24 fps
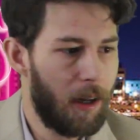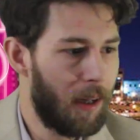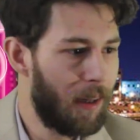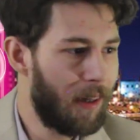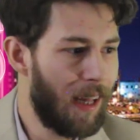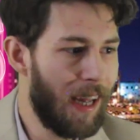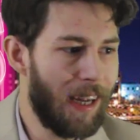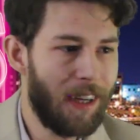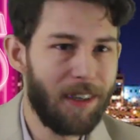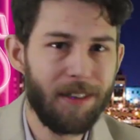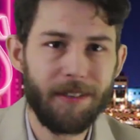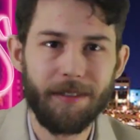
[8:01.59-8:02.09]

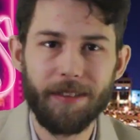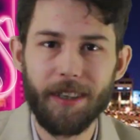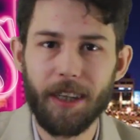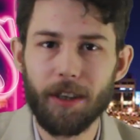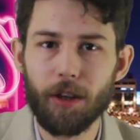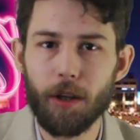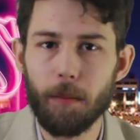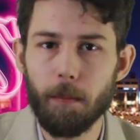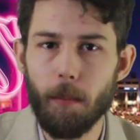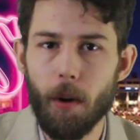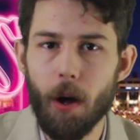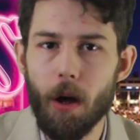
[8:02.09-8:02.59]
They can sit
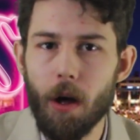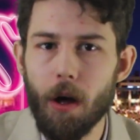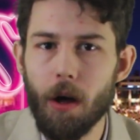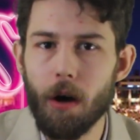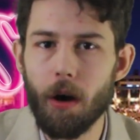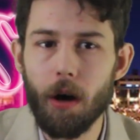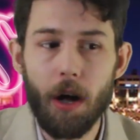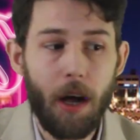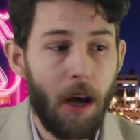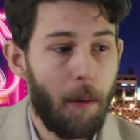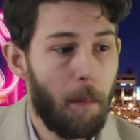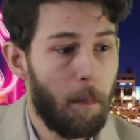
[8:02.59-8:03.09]
them
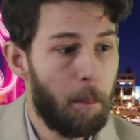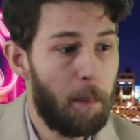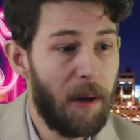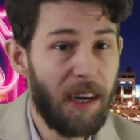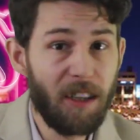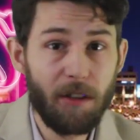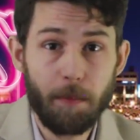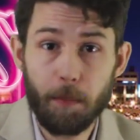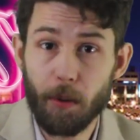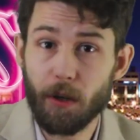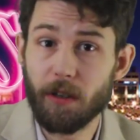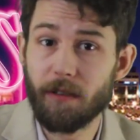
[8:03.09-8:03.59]
all.
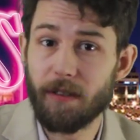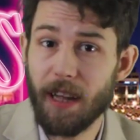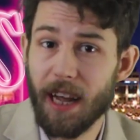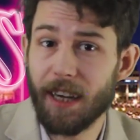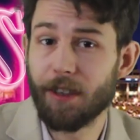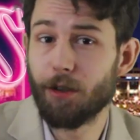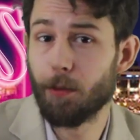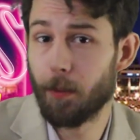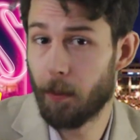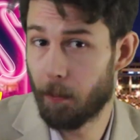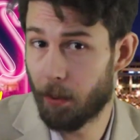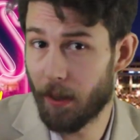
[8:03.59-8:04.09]
Pittsburgh's
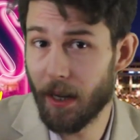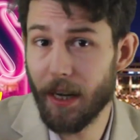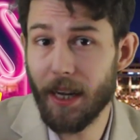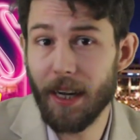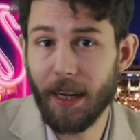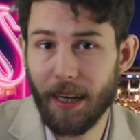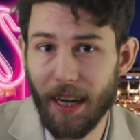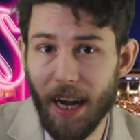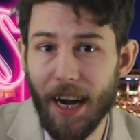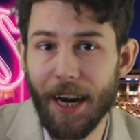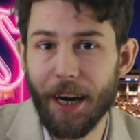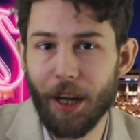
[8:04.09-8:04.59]
actually been playing
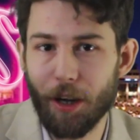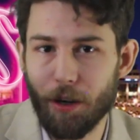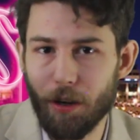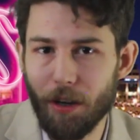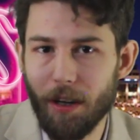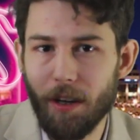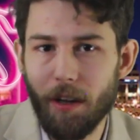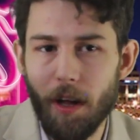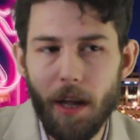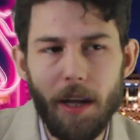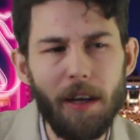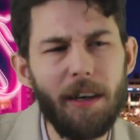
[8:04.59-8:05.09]
kind of
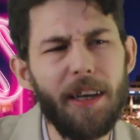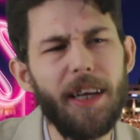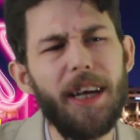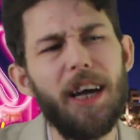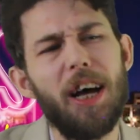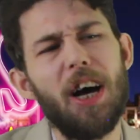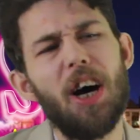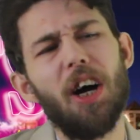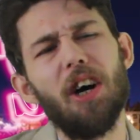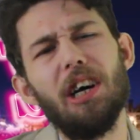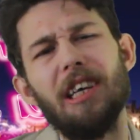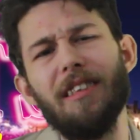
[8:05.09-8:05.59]
good lately.
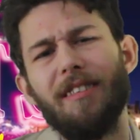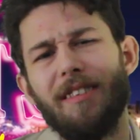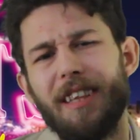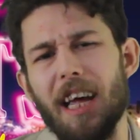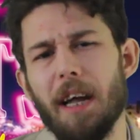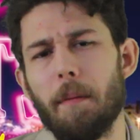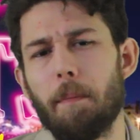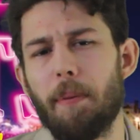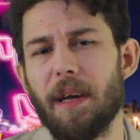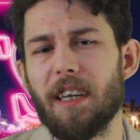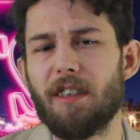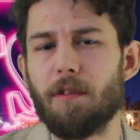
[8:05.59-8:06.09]
Let's
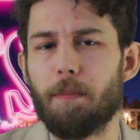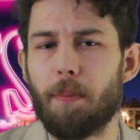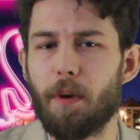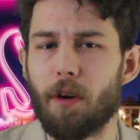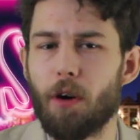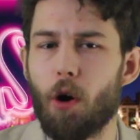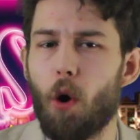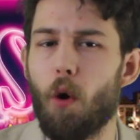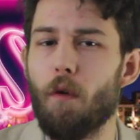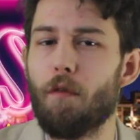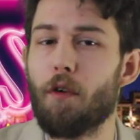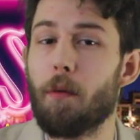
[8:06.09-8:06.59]
take
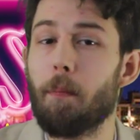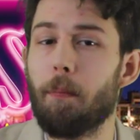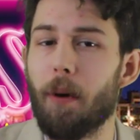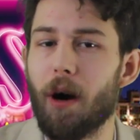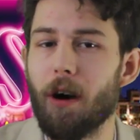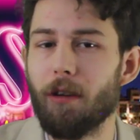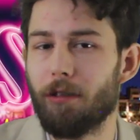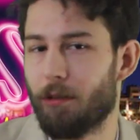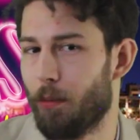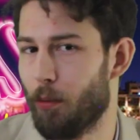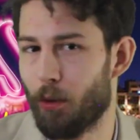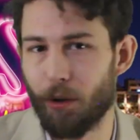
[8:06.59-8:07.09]
Pittsburgh over
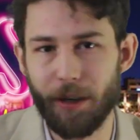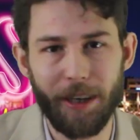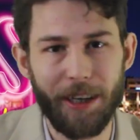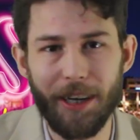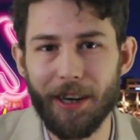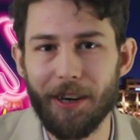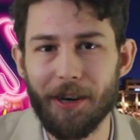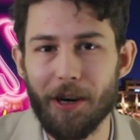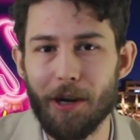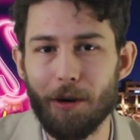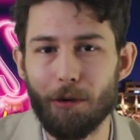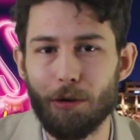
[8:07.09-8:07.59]
Baltimore and get
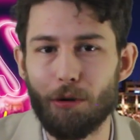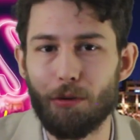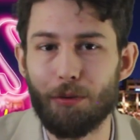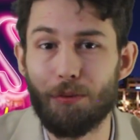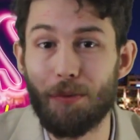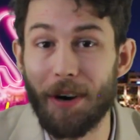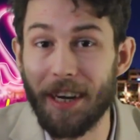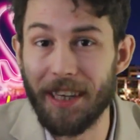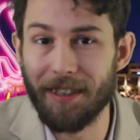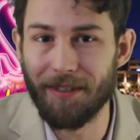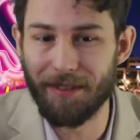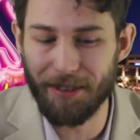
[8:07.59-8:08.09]
a little
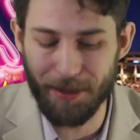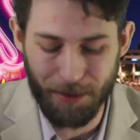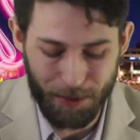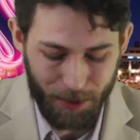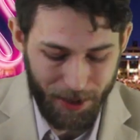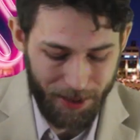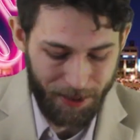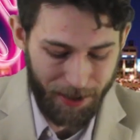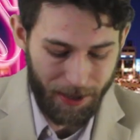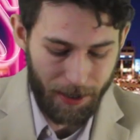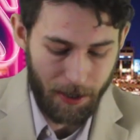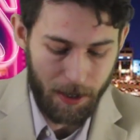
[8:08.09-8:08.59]
crazy
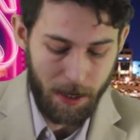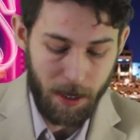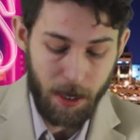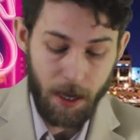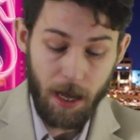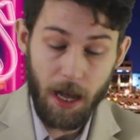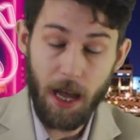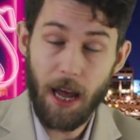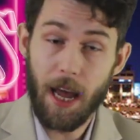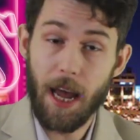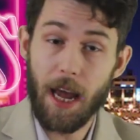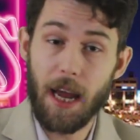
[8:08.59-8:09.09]
with it.
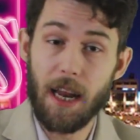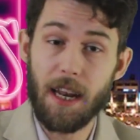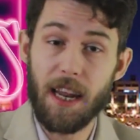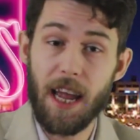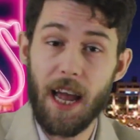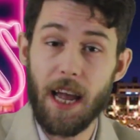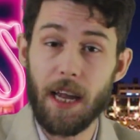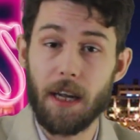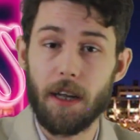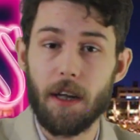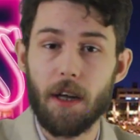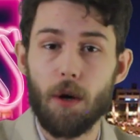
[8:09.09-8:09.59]
And
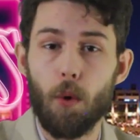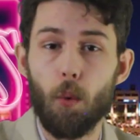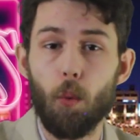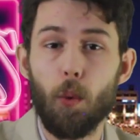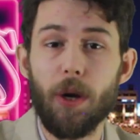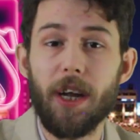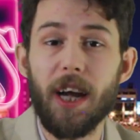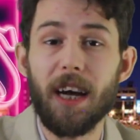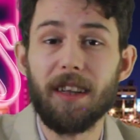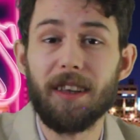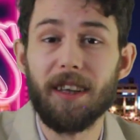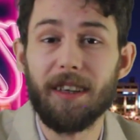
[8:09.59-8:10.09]
hey, we
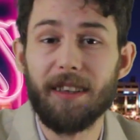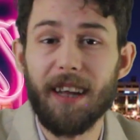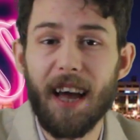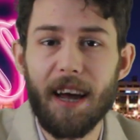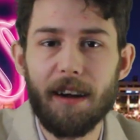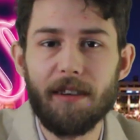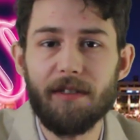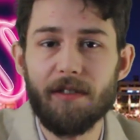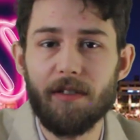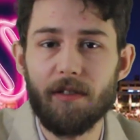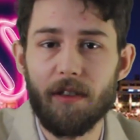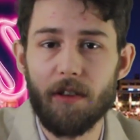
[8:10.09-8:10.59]
got the
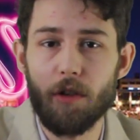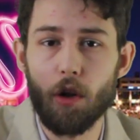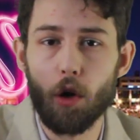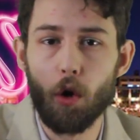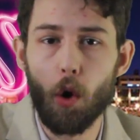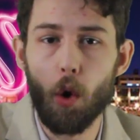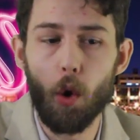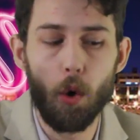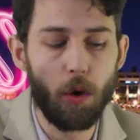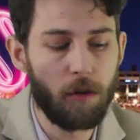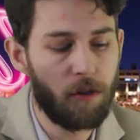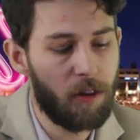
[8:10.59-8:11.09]
Texans and the
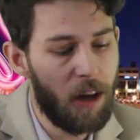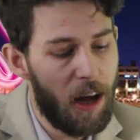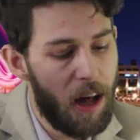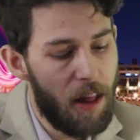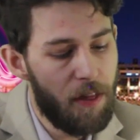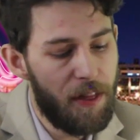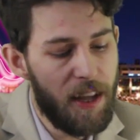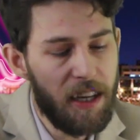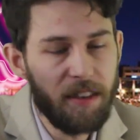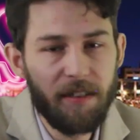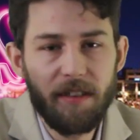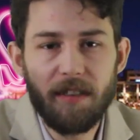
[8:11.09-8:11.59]
Colts.
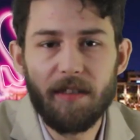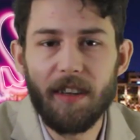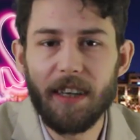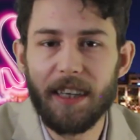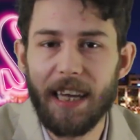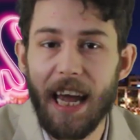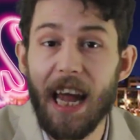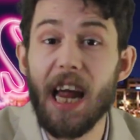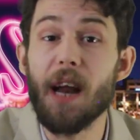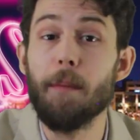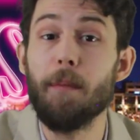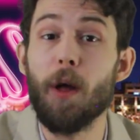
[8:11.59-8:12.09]
This is a
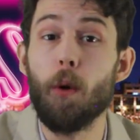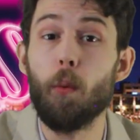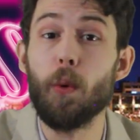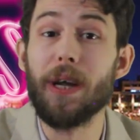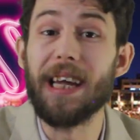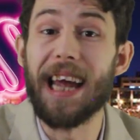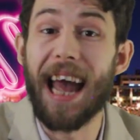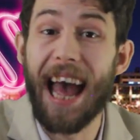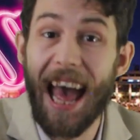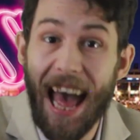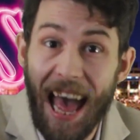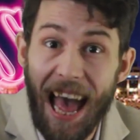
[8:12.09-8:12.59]
game that we
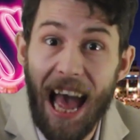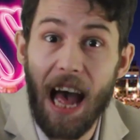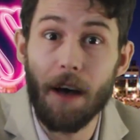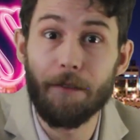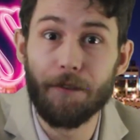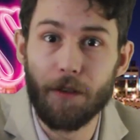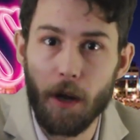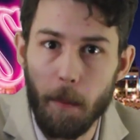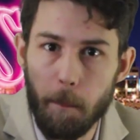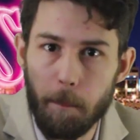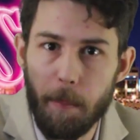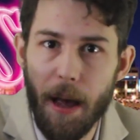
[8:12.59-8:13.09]
have
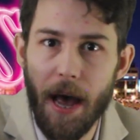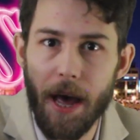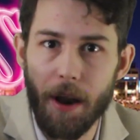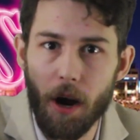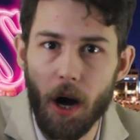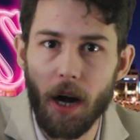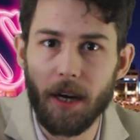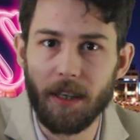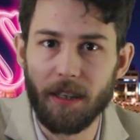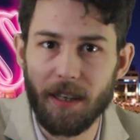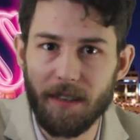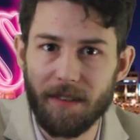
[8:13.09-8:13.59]
to bet
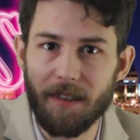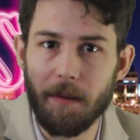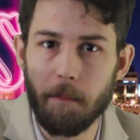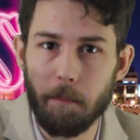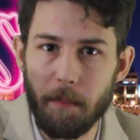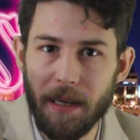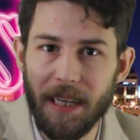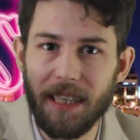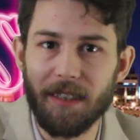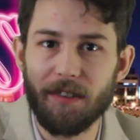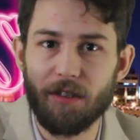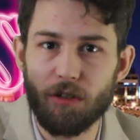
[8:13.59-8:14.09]
on because it
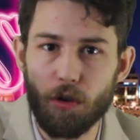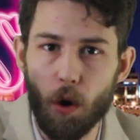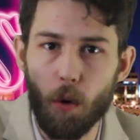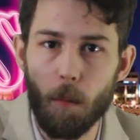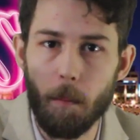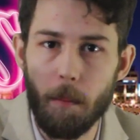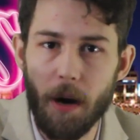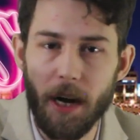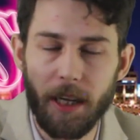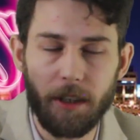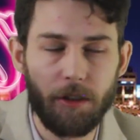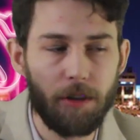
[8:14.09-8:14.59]
means so
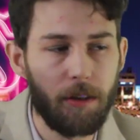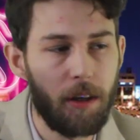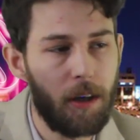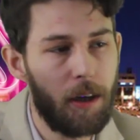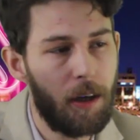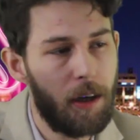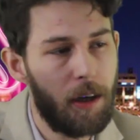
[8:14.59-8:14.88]
much.